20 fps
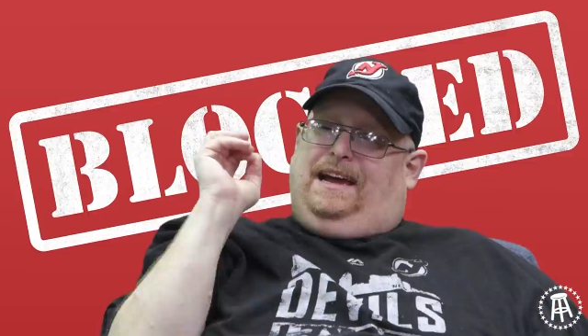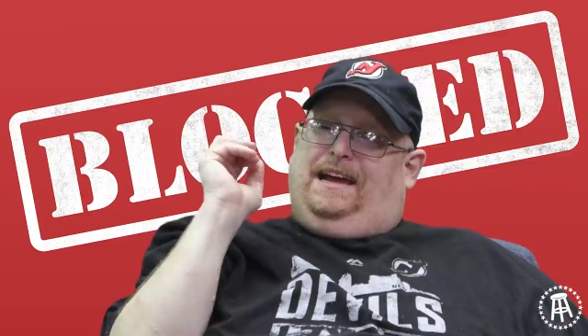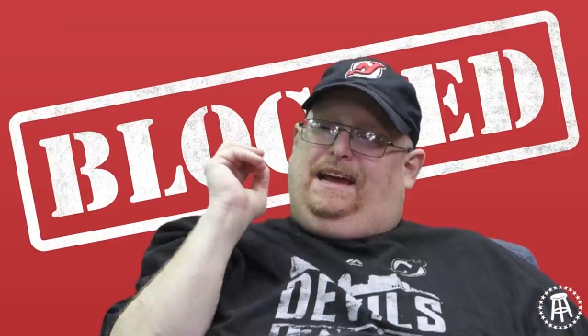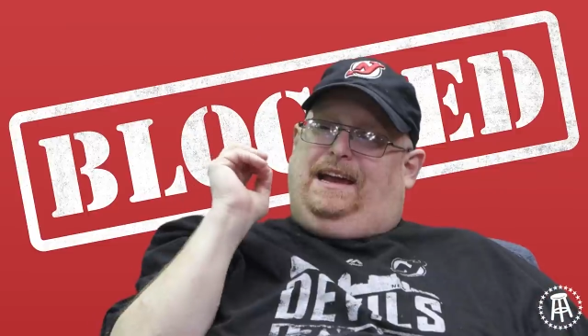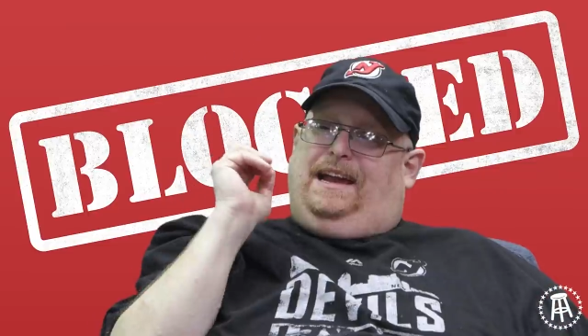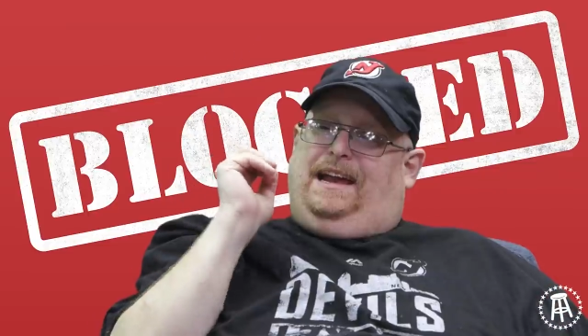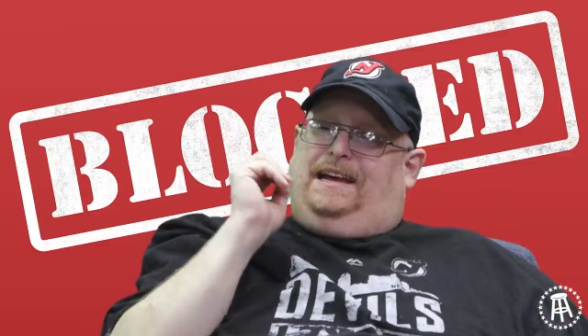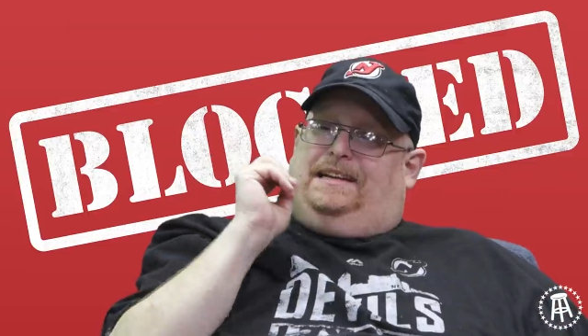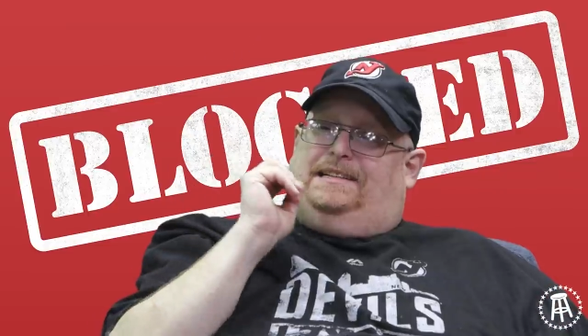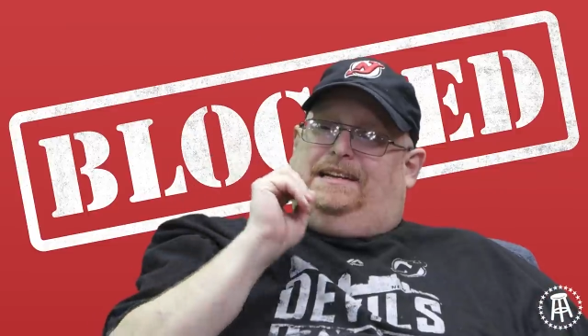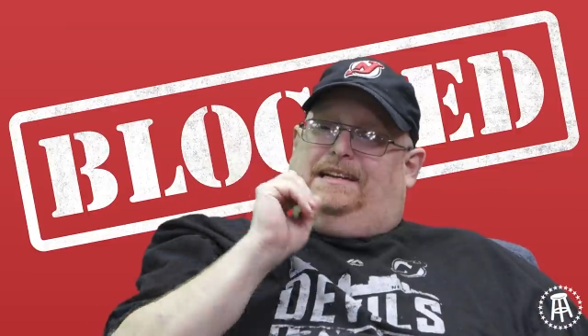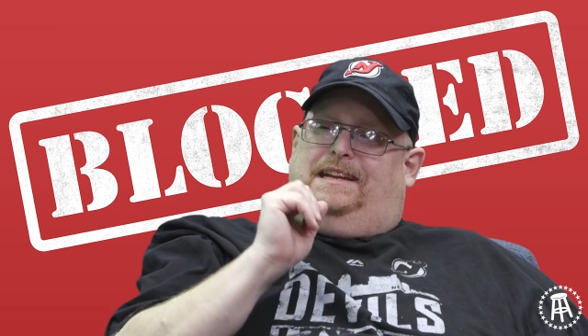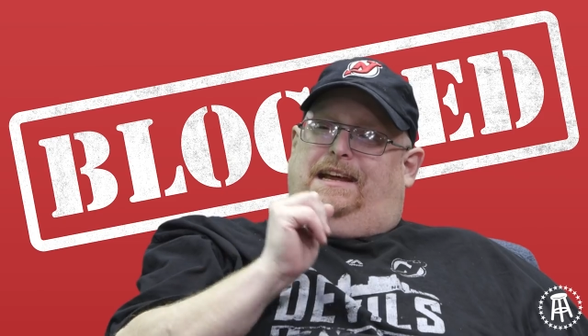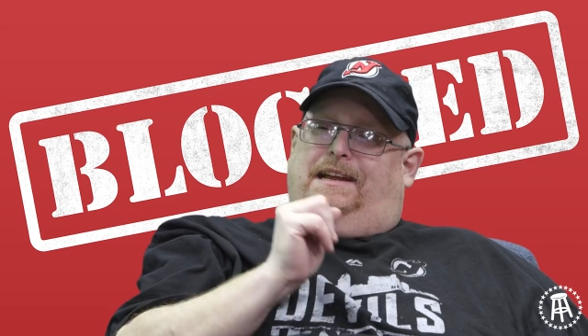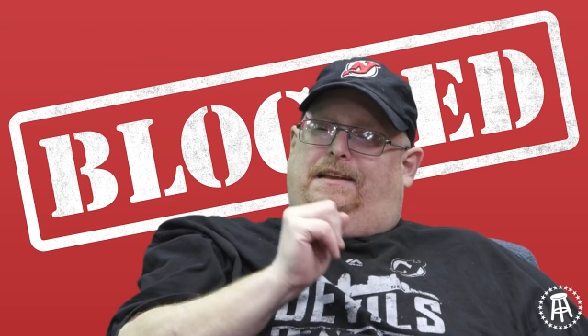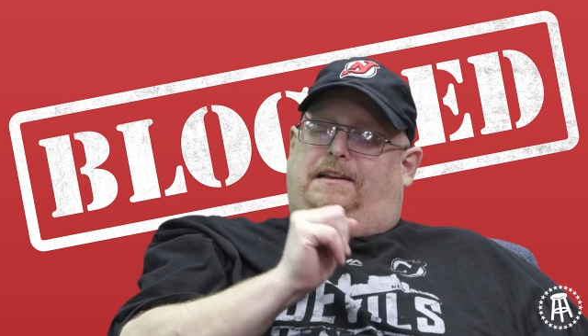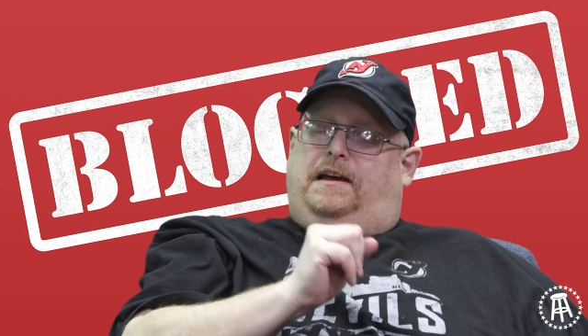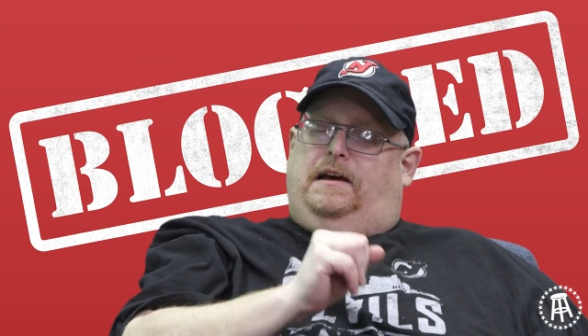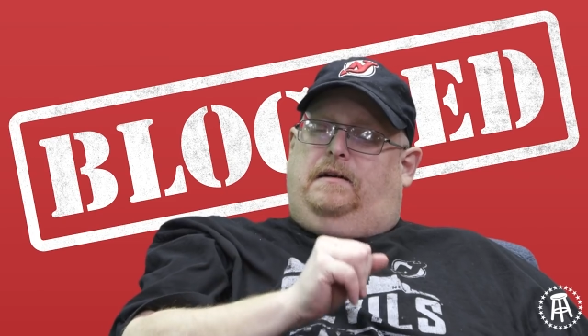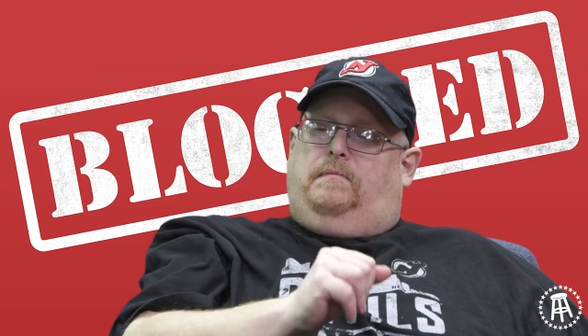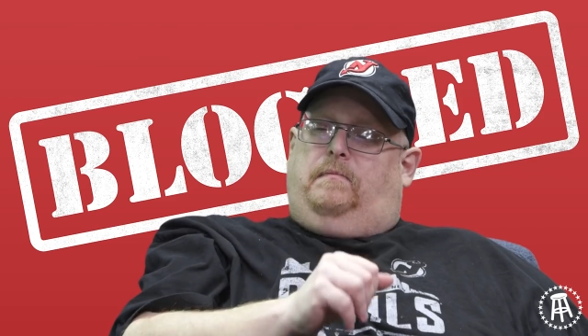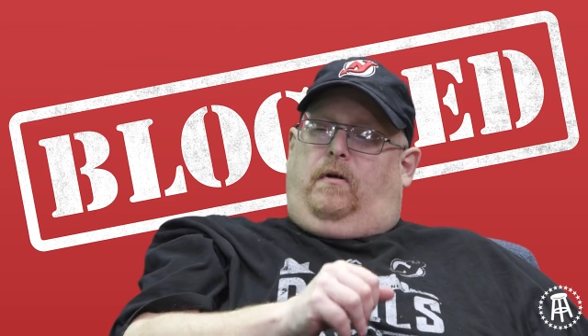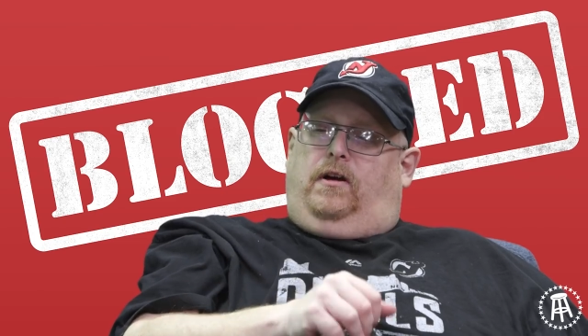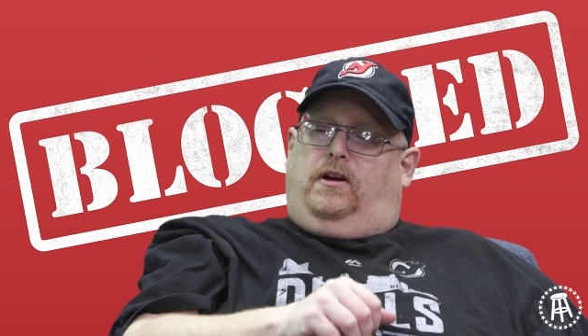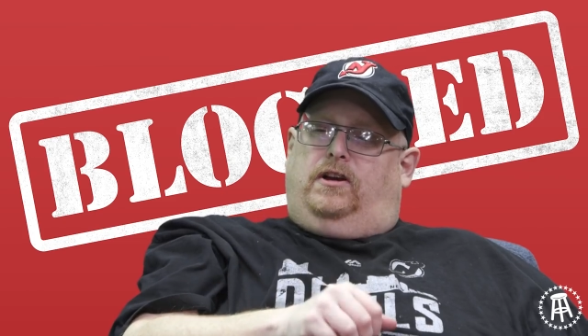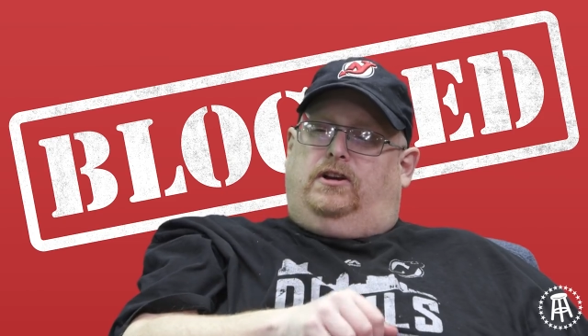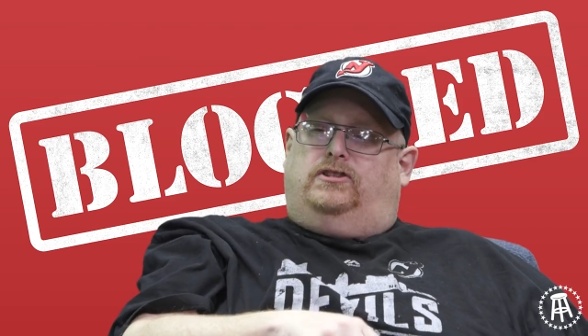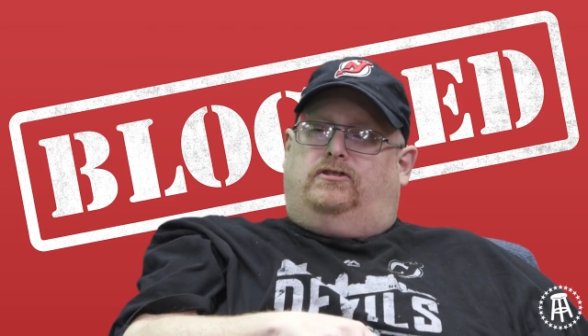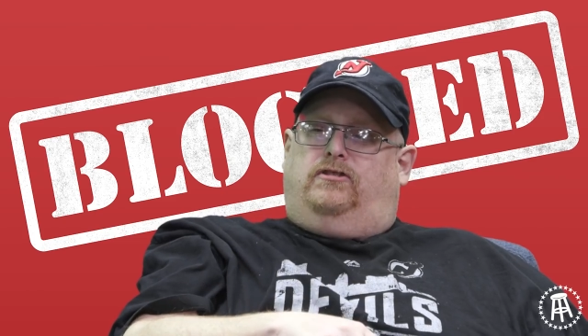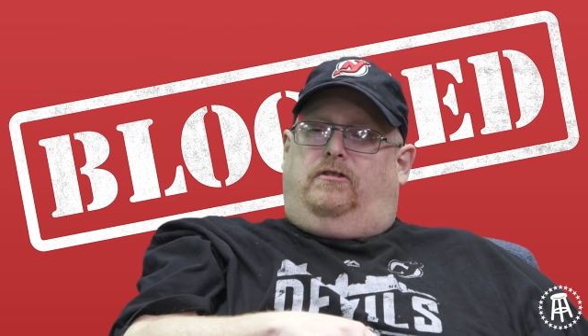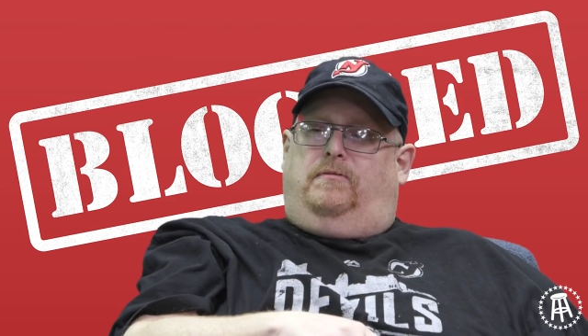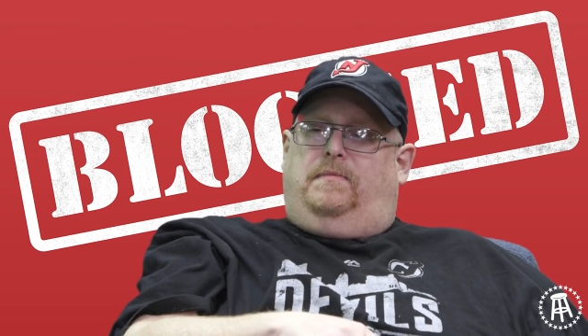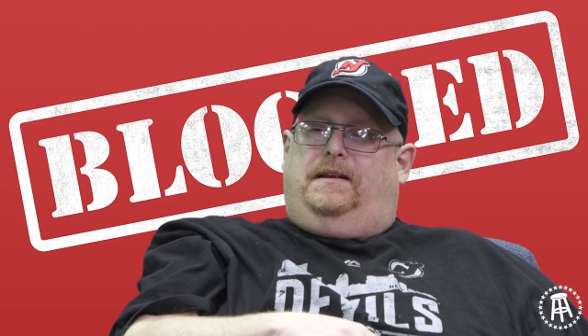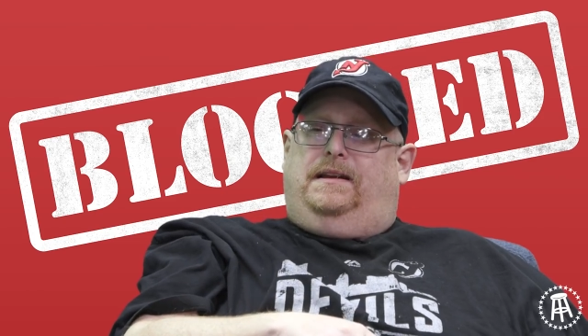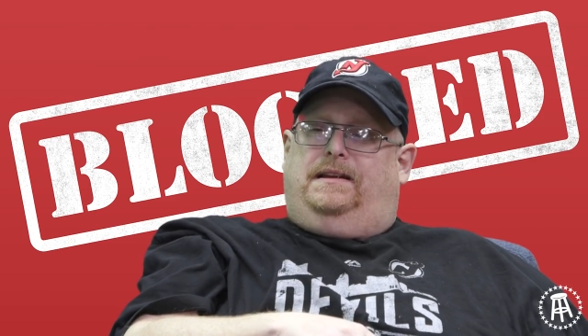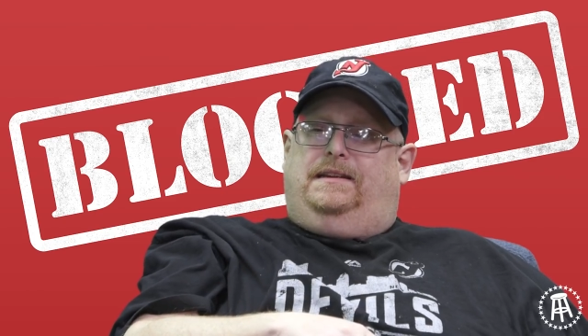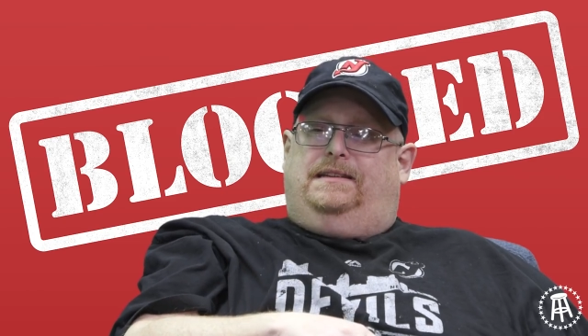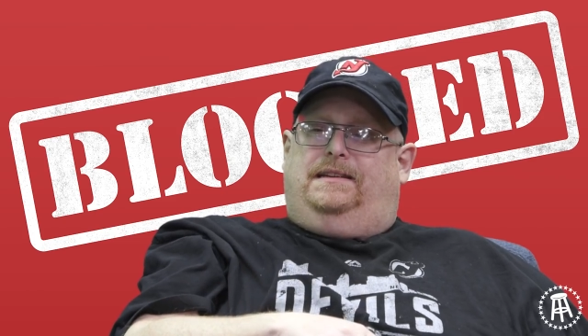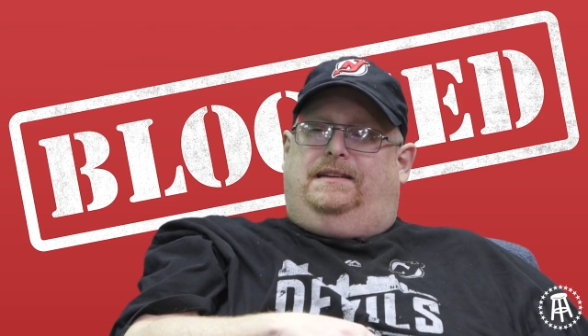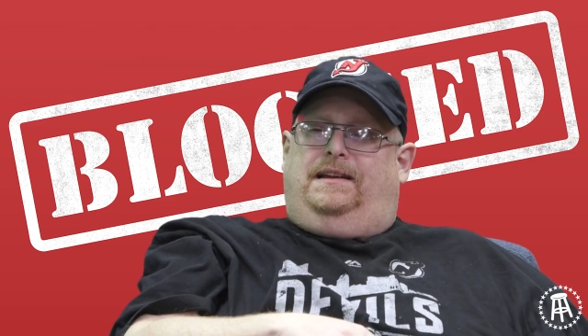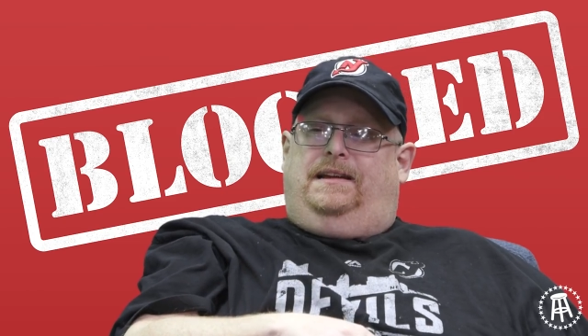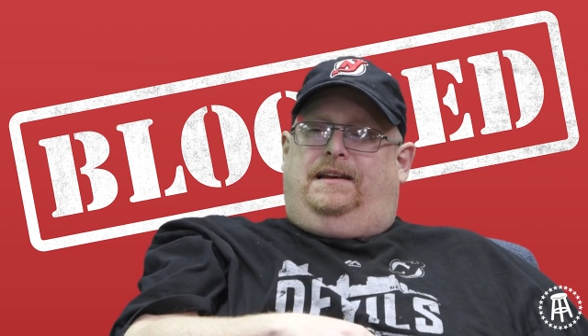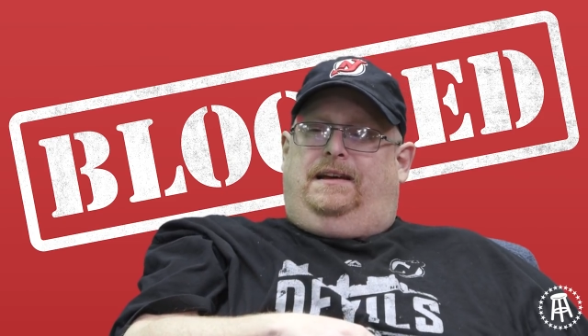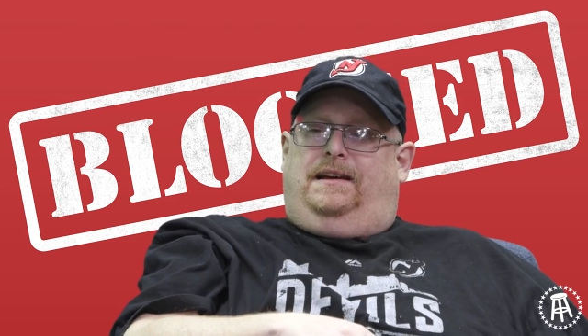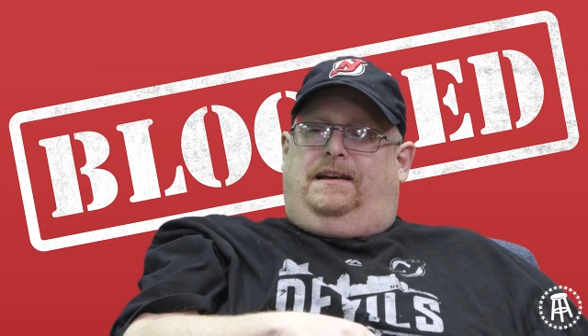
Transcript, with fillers: And I said that uh, Marcus Stroman